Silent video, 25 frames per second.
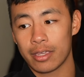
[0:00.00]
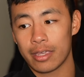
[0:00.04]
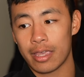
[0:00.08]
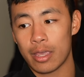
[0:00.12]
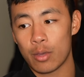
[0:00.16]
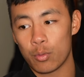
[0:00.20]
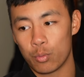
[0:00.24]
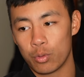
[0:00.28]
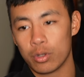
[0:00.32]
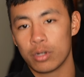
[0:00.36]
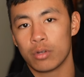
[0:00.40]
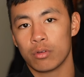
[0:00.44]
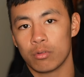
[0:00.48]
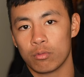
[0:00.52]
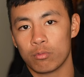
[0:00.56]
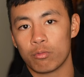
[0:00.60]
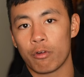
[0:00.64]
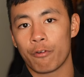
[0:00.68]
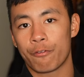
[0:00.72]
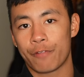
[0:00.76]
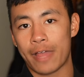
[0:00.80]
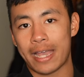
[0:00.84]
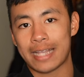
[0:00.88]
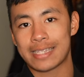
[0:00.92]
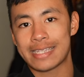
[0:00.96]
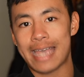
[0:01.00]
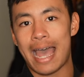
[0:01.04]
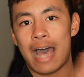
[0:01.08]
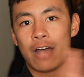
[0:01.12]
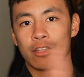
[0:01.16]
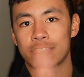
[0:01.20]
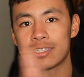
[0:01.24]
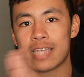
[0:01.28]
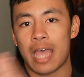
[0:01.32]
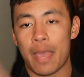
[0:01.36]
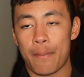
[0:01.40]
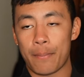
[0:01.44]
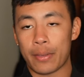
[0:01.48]
it would reflect
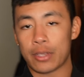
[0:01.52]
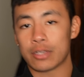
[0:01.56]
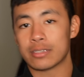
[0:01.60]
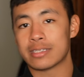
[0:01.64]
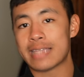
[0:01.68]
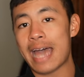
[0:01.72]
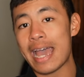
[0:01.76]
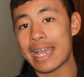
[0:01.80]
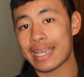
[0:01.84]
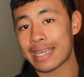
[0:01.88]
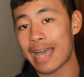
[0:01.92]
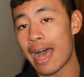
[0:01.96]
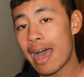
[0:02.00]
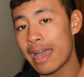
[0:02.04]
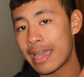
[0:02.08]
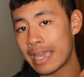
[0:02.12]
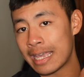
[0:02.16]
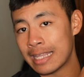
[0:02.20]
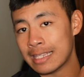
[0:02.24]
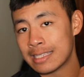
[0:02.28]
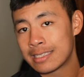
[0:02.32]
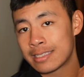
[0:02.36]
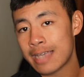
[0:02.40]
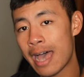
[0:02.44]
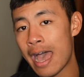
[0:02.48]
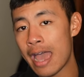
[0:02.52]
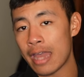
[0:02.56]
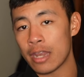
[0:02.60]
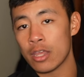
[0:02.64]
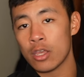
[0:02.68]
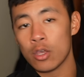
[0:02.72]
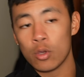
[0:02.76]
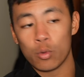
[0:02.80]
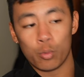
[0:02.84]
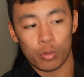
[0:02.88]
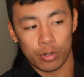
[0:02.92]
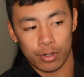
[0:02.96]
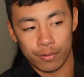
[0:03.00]
outside because that guy inside
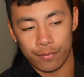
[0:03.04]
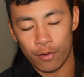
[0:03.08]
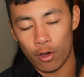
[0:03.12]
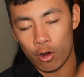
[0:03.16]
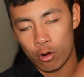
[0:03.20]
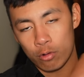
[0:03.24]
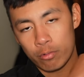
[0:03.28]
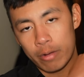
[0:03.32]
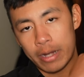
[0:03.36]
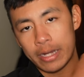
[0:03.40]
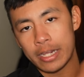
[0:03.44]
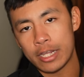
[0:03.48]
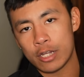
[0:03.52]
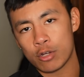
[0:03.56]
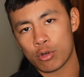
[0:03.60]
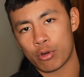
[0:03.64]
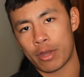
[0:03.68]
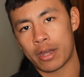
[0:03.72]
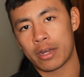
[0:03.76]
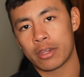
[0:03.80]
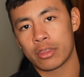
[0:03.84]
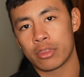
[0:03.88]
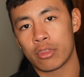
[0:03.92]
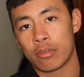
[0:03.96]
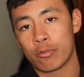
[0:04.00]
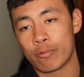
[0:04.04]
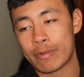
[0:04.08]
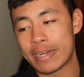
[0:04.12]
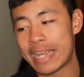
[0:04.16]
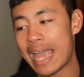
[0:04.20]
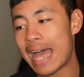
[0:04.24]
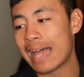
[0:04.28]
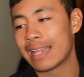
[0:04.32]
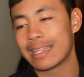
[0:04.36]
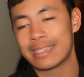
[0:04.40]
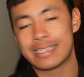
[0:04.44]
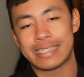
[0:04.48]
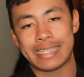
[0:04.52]
would have already created the
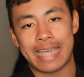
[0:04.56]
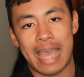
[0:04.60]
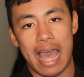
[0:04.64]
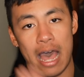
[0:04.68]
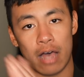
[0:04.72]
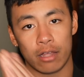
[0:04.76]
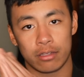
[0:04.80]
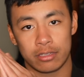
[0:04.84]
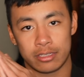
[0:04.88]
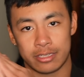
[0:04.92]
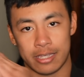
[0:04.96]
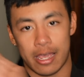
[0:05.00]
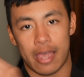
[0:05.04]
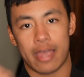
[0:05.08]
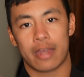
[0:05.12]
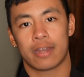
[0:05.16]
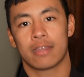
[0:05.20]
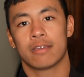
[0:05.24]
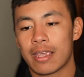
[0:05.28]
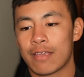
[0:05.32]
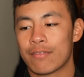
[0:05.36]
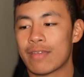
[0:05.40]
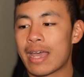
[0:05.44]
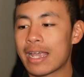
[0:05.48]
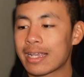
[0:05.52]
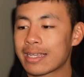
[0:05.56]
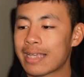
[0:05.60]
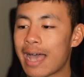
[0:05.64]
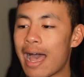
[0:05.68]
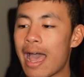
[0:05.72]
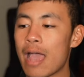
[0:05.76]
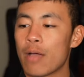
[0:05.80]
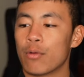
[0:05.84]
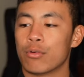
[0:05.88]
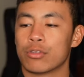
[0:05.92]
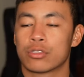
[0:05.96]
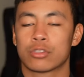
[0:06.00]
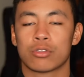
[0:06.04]
reality outside. If that
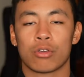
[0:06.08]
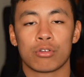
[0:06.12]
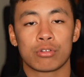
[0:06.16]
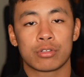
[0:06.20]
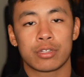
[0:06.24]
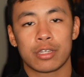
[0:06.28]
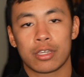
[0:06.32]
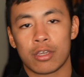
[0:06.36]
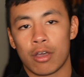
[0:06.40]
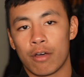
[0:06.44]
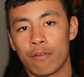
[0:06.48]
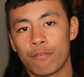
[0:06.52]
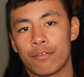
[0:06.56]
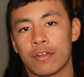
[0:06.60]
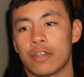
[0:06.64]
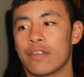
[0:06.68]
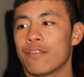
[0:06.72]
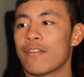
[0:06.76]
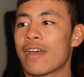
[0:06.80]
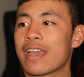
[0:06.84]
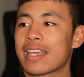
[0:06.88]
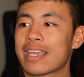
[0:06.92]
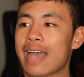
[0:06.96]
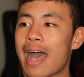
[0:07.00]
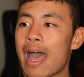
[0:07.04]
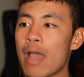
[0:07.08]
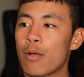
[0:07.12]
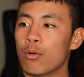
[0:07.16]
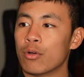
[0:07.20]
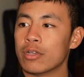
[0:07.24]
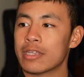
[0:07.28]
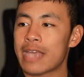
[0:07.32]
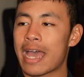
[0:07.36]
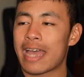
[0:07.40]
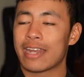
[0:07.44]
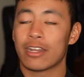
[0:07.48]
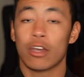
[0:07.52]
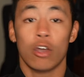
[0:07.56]
guy was socially confident, if that guy
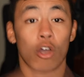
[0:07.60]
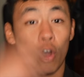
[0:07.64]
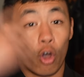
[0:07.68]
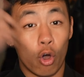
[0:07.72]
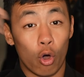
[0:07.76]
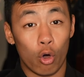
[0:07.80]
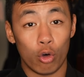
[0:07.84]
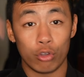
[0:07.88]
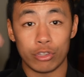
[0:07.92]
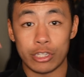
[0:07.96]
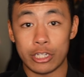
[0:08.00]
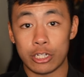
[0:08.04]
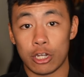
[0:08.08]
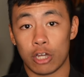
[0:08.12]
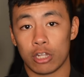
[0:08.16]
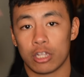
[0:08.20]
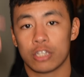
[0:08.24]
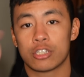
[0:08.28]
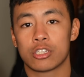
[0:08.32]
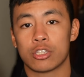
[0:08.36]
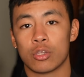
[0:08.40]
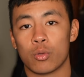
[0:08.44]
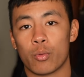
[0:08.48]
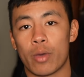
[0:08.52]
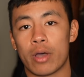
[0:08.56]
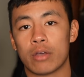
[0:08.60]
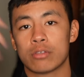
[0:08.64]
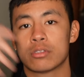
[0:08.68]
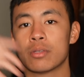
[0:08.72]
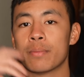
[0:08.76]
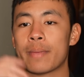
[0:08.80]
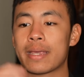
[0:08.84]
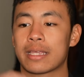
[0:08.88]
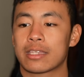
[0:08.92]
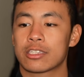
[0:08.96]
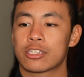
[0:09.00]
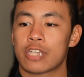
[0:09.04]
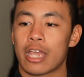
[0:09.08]
had all the knowledge in the world
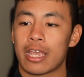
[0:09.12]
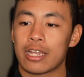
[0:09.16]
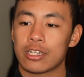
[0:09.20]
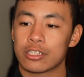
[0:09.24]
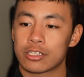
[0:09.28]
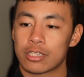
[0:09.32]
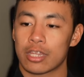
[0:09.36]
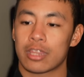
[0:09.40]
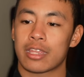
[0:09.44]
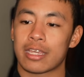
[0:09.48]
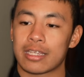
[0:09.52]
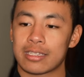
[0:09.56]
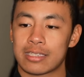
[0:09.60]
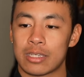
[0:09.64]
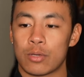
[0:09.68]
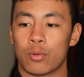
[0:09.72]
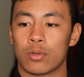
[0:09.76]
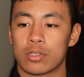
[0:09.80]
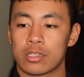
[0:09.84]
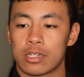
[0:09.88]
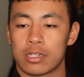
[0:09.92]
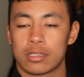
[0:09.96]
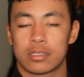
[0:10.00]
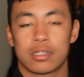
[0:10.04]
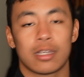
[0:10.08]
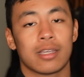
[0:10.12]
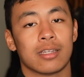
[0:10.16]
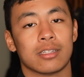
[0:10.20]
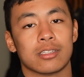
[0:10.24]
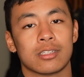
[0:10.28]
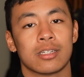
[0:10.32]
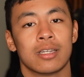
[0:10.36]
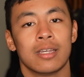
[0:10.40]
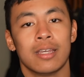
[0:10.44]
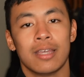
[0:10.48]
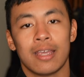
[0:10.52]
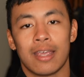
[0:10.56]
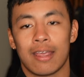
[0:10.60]
to change the things he wanted to change,
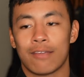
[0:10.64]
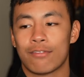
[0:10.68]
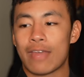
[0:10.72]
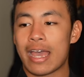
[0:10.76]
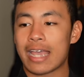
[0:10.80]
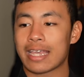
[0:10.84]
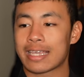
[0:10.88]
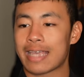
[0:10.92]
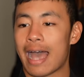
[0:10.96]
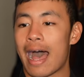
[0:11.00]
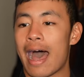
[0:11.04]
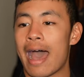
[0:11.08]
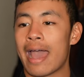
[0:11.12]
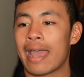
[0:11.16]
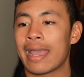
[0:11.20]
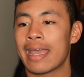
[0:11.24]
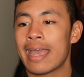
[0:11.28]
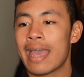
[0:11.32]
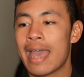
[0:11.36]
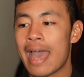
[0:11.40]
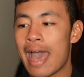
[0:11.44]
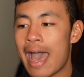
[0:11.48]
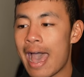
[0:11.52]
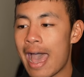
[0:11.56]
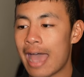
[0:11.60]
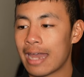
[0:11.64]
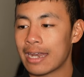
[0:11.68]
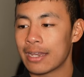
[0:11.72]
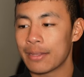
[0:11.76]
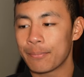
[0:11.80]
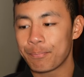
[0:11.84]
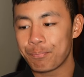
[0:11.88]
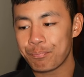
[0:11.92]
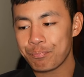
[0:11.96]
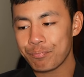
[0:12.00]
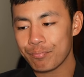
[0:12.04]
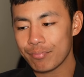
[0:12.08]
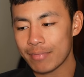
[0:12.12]
if that guy had
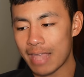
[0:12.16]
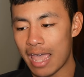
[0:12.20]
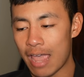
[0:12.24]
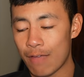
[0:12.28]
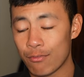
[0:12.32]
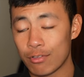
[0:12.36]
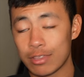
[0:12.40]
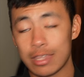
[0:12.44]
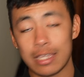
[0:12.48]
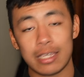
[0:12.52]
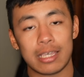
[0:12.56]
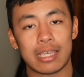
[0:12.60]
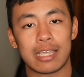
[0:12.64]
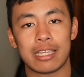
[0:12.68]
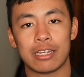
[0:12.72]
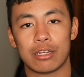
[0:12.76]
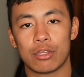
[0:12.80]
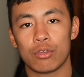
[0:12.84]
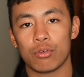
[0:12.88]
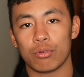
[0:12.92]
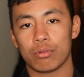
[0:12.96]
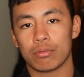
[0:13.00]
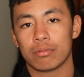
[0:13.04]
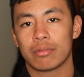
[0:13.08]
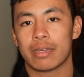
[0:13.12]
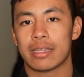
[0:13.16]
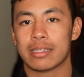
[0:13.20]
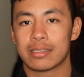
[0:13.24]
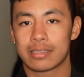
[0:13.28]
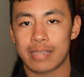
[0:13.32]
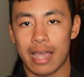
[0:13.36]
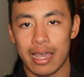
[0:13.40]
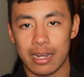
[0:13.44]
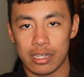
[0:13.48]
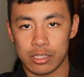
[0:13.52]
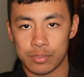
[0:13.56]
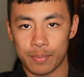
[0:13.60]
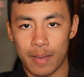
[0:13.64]
everything he knew
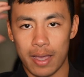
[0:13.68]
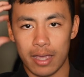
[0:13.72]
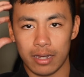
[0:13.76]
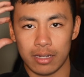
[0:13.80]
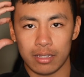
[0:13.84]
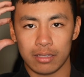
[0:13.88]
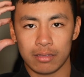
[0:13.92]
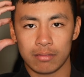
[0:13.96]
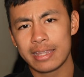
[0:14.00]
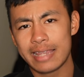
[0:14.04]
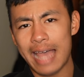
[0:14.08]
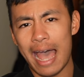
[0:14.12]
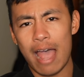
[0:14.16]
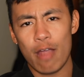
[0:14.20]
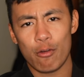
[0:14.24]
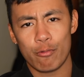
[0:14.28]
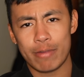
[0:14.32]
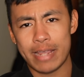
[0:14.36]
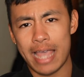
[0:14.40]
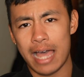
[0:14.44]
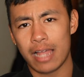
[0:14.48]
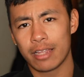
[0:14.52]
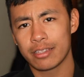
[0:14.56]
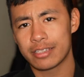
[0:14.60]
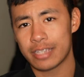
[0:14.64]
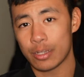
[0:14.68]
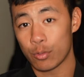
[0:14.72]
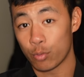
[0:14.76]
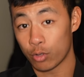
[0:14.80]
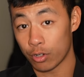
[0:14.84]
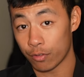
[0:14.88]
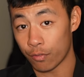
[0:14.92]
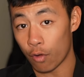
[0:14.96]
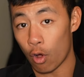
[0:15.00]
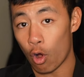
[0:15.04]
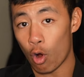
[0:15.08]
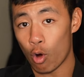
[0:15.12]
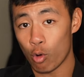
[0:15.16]
inside his mind, that reality would
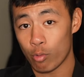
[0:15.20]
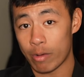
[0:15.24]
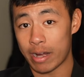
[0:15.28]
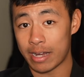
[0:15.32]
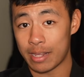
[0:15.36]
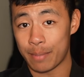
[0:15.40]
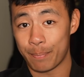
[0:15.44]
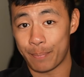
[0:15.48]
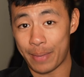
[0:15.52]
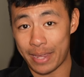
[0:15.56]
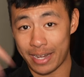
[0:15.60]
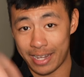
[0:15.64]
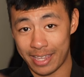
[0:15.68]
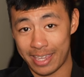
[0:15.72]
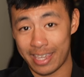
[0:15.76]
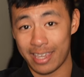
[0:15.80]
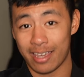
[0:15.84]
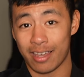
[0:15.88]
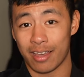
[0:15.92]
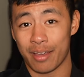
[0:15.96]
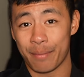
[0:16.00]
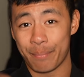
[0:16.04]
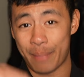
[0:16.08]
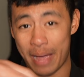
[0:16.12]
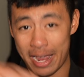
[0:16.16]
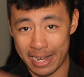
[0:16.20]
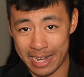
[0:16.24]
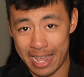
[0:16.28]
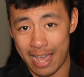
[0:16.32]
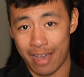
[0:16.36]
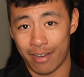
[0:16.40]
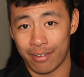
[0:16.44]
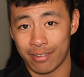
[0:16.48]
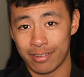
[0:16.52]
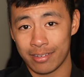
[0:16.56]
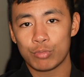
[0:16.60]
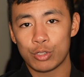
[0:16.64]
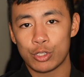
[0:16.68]
have already been here by
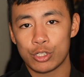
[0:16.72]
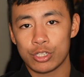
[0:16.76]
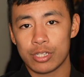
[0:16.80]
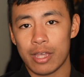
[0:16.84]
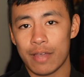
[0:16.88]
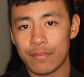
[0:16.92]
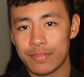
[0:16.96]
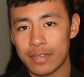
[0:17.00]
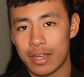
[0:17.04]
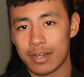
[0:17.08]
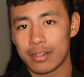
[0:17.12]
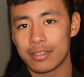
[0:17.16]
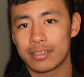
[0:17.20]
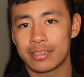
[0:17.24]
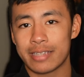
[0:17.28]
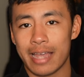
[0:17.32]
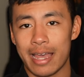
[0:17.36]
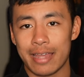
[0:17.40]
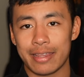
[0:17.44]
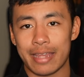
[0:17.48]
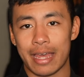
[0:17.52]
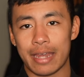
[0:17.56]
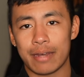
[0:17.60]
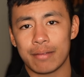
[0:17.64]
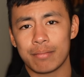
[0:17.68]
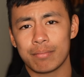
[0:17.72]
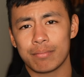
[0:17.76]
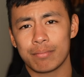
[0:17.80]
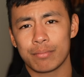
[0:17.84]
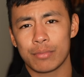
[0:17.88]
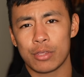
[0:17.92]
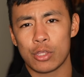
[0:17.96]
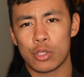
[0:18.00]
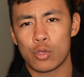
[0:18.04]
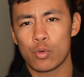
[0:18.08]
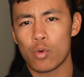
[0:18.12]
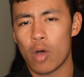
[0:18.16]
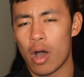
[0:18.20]
now. You just have to understand that
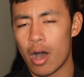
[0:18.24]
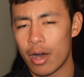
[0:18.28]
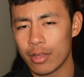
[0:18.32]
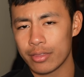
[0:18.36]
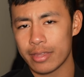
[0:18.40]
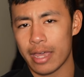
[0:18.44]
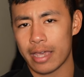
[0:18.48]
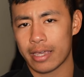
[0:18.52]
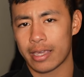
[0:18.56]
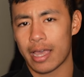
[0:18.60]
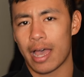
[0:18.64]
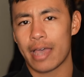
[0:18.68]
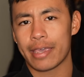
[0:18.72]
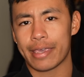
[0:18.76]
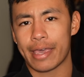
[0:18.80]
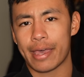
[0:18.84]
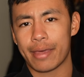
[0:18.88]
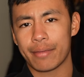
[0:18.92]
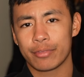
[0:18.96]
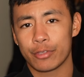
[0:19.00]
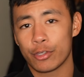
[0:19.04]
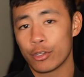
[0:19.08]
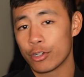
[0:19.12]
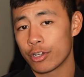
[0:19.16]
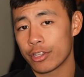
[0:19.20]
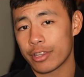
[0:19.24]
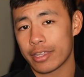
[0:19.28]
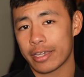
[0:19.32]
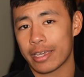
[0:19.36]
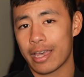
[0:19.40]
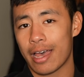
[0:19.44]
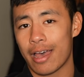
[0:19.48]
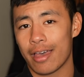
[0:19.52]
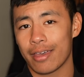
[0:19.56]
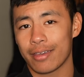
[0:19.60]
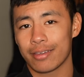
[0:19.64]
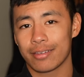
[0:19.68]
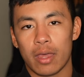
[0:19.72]
you aren't that guy yet. You're not that
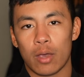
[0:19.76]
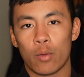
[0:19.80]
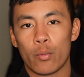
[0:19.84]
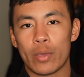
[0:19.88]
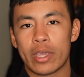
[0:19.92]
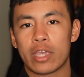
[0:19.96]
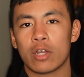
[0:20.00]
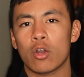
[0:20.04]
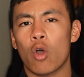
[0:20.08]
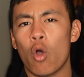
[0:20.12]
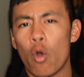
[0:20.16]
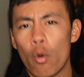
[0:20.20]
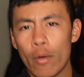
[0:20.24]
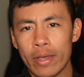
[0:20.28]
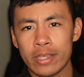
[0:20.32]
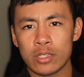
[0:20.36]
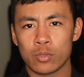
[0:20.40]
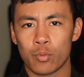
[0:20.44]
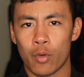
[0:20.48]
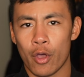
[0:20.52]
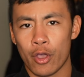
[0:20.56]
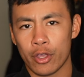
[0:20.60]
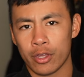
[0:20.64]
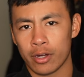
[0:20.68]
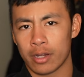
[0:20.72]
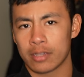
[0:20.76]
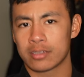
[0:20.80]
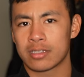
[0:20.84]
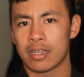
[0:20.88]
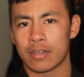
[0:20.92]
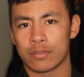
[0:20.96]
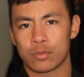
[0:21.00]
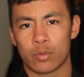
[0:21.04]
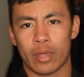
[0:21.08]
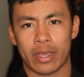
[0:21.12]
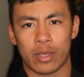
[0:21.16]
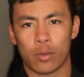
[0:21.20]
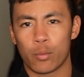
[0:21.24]
guy. Like, we can always work on
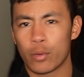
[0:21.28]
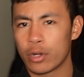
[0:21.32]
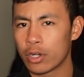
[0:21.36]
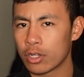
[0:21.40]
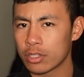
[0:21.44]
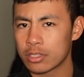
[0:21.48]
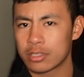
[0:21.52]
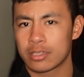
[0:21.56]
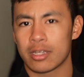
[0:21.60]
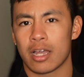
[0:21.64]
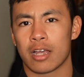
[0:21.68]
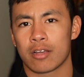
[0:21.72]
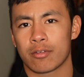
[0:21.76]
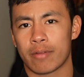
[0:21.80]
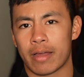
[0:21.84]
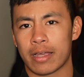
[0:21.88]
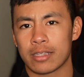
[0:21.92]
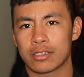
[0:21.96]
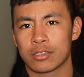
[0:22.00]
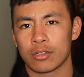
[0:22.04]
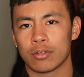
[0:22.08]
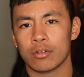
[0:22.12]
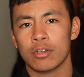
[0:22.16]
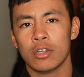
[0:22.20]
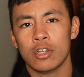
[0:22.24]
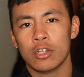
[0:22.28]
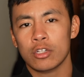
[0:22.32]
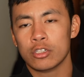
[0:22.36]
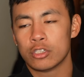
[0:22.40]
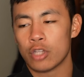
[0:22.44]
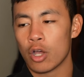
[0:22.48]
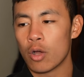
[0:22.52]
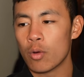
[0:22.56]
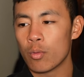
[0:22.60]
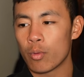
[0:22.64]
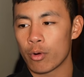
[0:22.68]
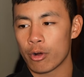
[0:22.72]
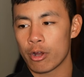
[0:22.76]
ourselves. Like, we're not stuck, right? So
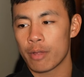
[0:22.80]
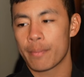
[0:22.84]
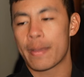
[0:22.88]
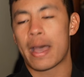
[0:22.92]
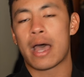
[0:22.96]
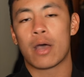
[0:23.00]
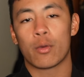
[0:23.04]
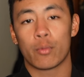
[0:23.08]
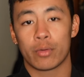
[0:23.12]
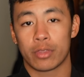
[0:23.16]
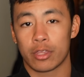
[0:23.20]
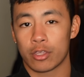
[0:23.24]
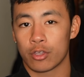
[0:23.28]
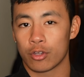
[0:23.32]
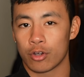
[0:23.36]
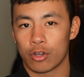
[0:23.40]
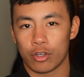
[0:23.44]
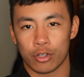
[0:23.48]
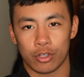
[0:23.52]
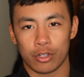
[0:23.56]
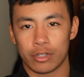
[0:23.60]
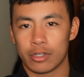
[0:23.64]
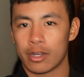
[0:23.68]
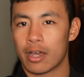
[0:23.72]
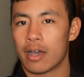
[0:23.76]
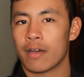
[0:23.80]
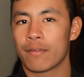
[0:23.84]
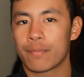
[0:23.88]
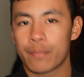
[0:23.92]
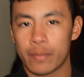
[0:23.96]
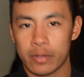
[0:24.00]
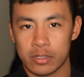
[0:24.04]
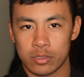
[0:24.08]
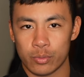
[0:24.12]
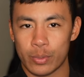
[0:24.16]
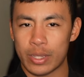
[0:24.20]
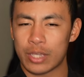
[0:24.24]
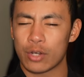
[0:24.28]
don't worry about whether you're not good enough,
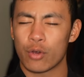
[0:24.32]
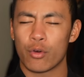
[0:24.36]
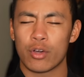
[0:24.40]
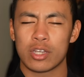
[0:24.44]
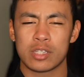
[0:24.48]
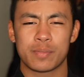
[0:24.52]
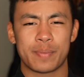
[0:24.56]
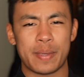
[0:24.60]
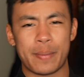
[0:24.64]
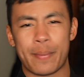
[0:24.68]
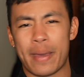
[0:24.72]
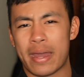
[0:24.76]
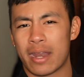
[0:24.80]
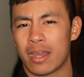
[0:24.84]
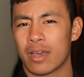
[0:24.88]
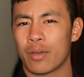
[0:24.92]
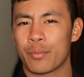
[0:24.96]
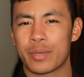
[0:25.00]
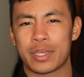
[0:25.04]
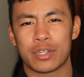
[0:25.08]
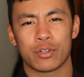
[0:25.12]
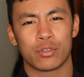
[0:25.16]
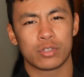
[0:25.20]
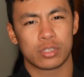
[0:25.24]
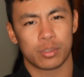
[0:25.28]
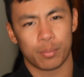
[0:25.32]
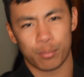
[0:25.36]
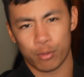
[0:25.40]
because we can always be better. We can always